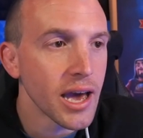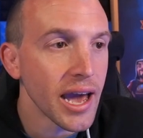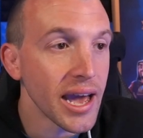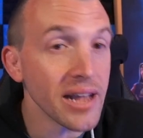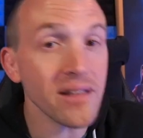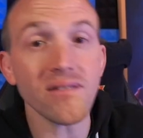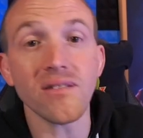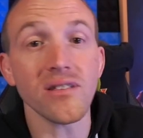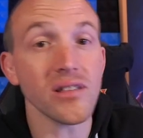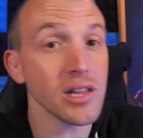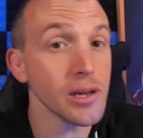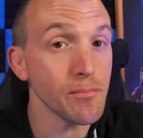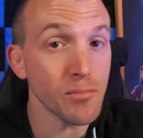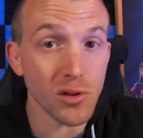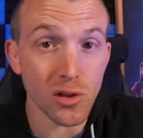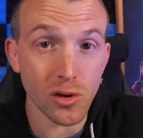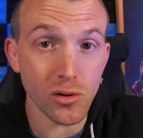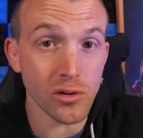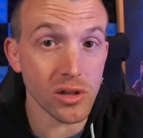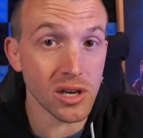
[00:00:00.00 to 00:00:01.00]
it slipped
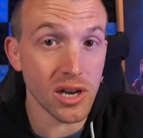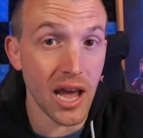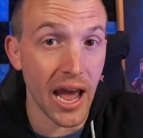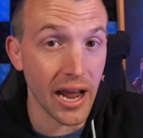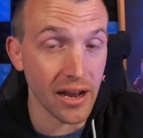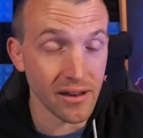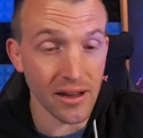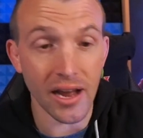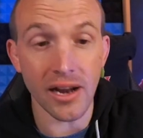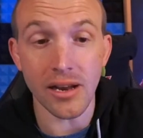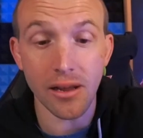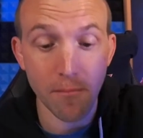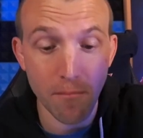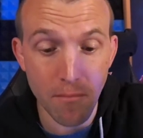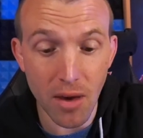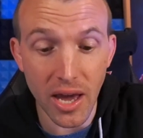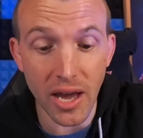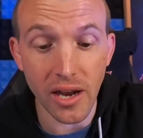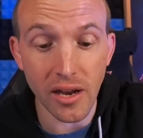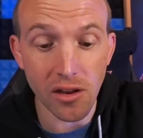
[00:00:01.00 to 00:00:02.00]
through the net and it
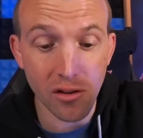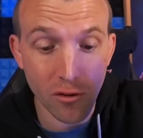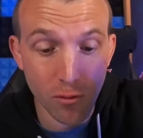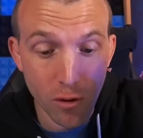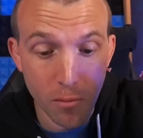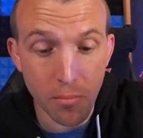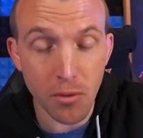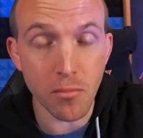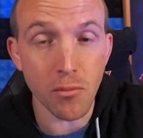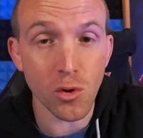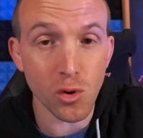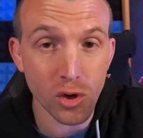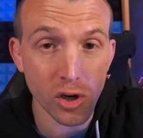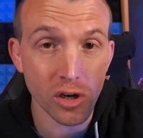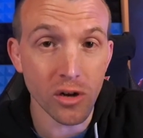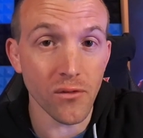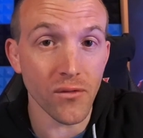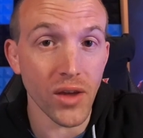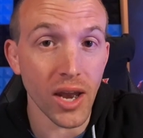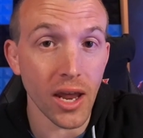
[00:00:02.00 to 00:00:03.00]
made it to a
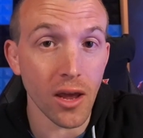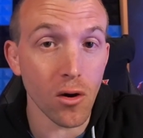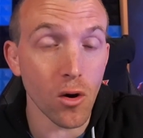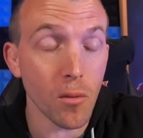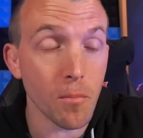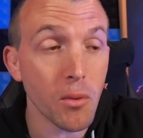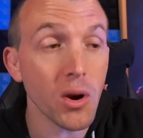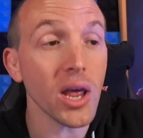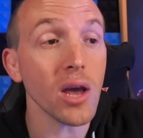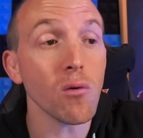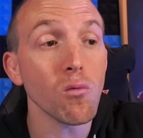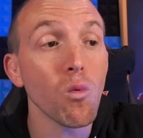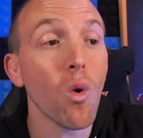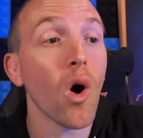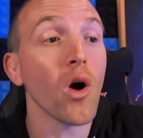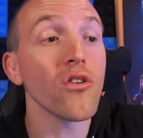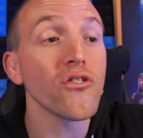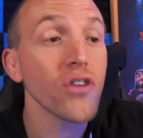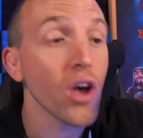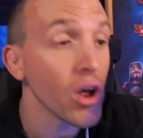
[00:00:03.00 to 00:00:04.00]
promotional video, but it
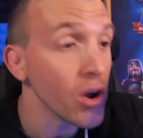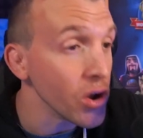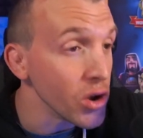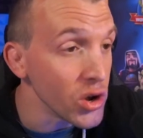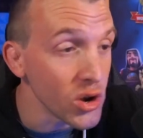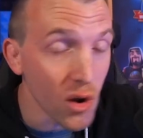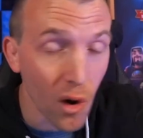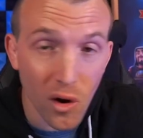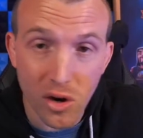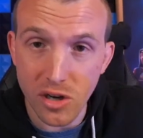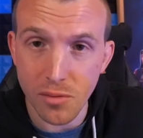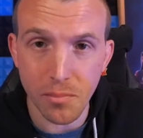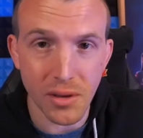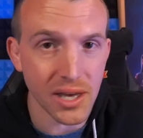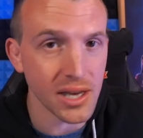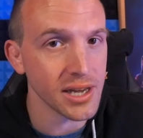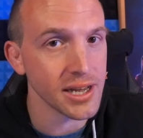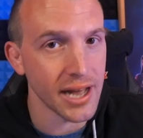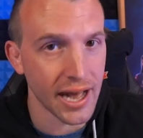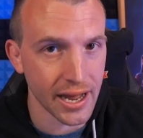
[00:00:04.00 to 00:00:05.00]
was not
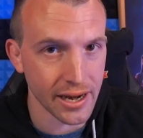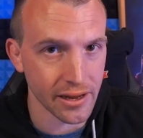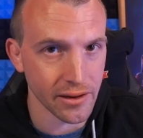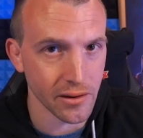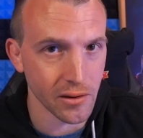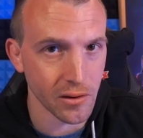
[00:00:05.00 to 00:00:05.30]
being added.